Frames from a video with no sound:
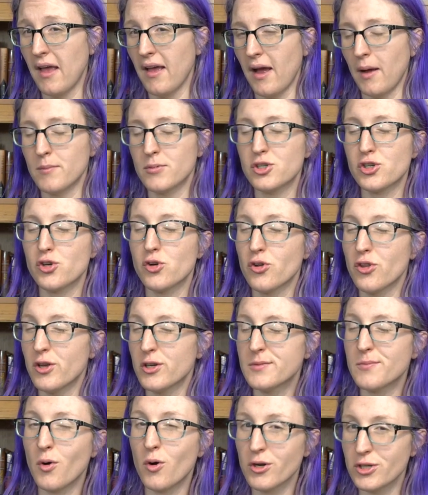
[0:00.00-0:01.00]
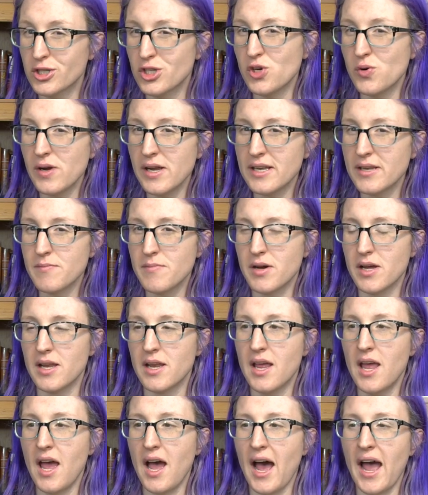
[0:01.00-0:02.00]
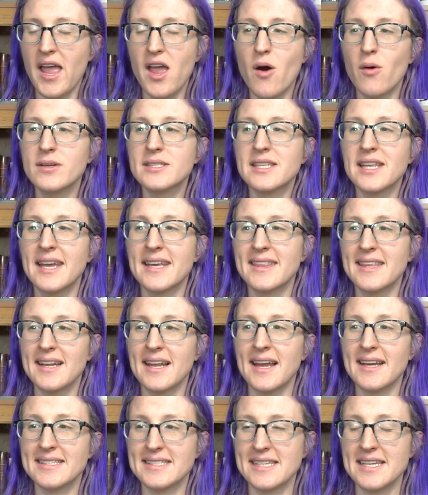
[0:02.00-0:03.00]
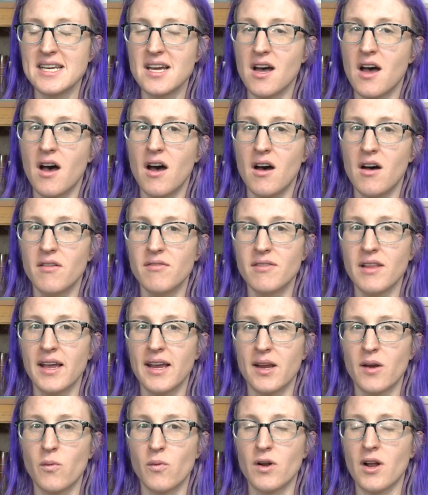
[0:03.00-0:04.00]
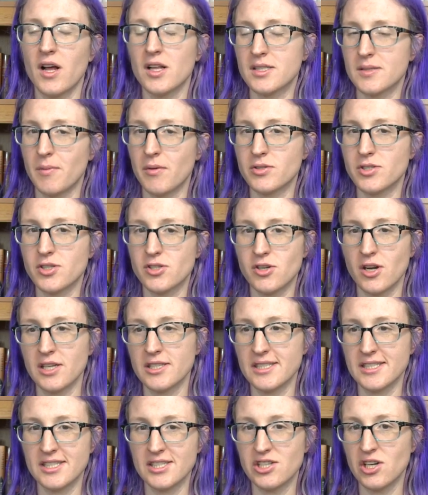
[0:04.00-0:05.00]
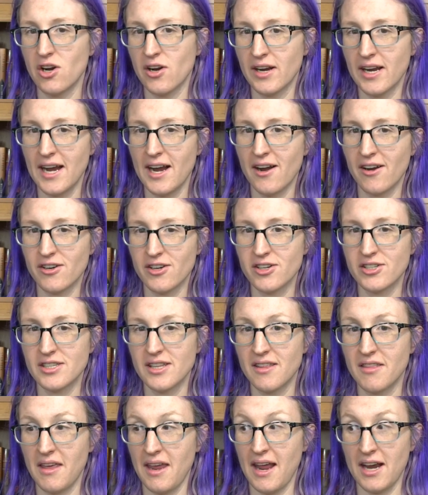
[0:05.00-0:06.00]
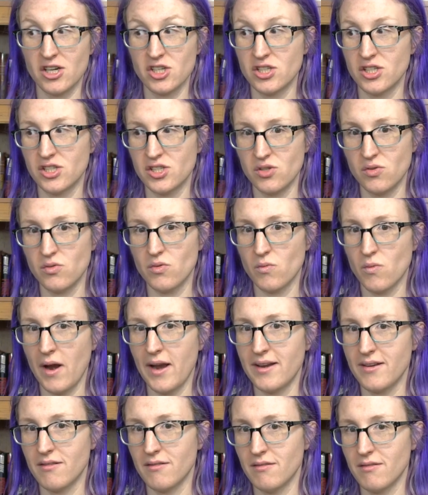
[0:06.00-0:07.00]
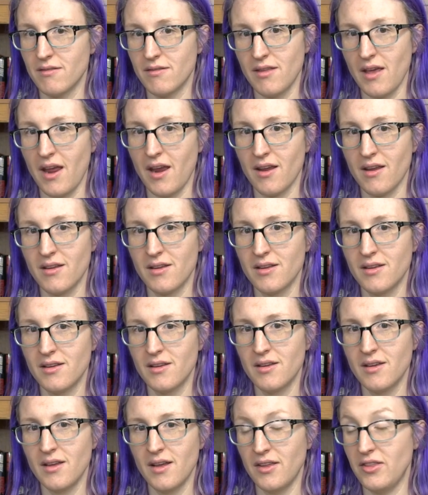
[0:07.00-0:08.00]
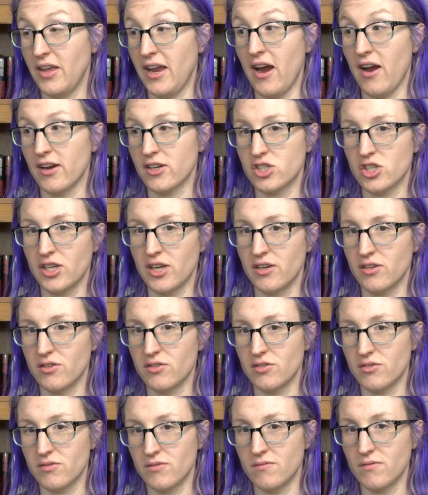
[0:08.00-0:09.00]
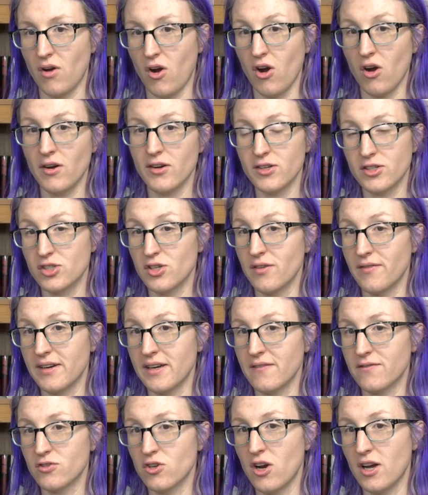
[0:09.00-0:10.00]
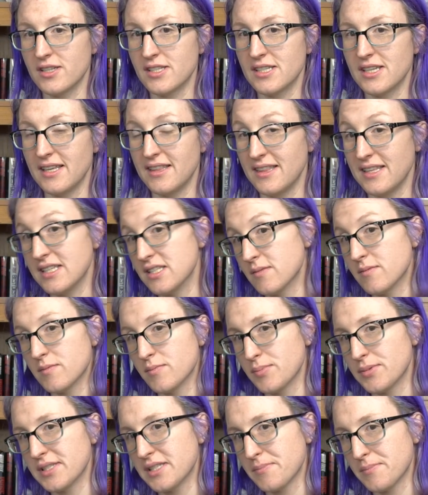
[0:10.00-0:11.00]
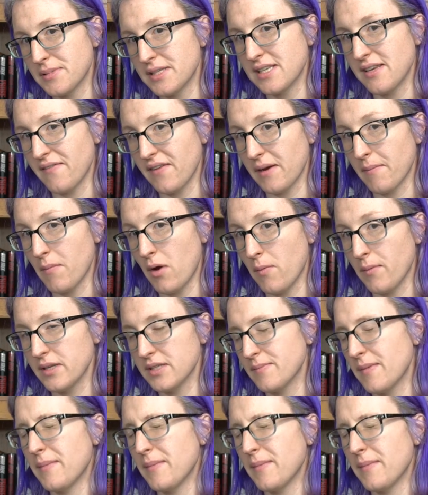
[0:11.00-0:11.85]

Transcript: I'm sure there's more to it, but I always like that idea of, like, we're not supposed to trust these dark characters, and then they actually do the right thing. And they actually are deserving of trust in these specific moments.